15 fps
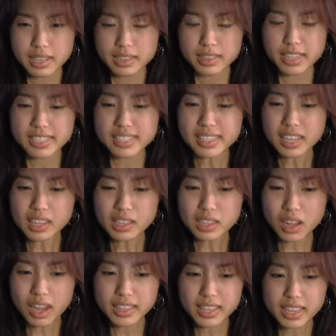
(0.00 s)
They sell a
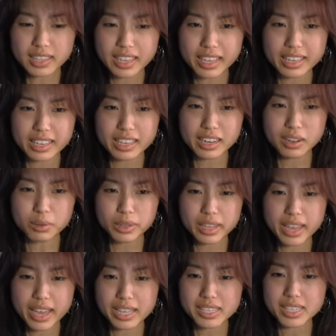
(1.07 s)
lot that, like, it only
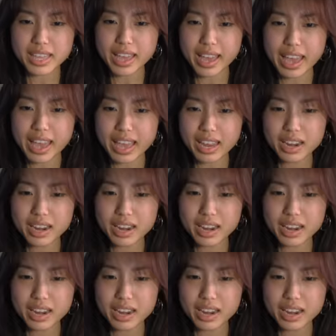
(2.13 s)
has the head